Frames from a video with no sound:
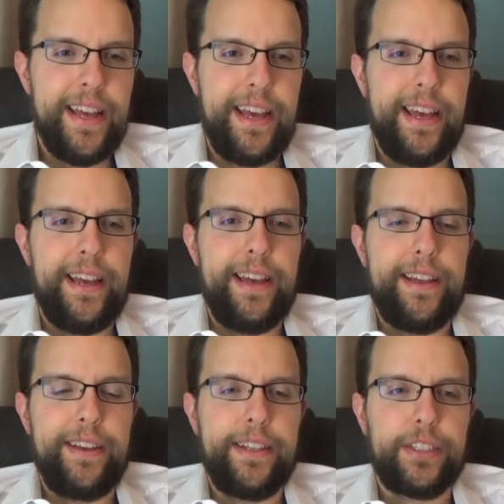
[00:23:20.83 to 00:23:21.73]

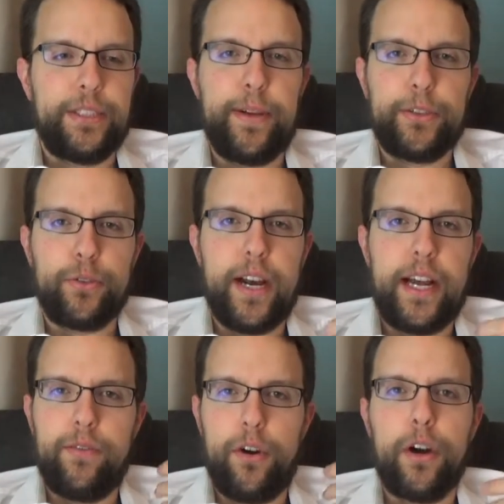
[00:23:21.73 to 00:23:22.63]
And it's a special
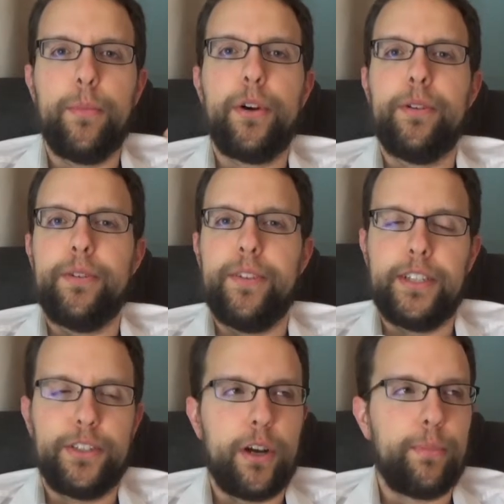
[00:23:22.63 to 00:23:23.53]
kind of armor
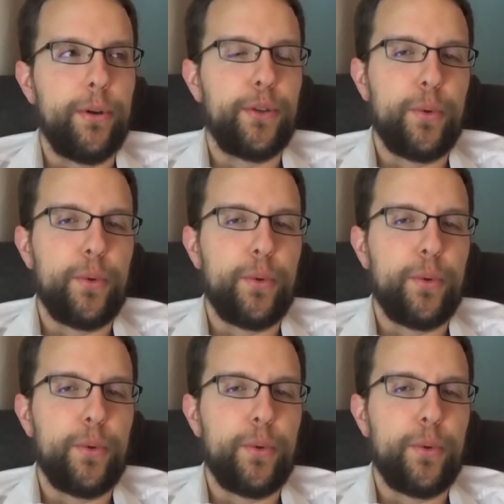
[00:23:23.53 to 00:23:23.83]
that Stark built.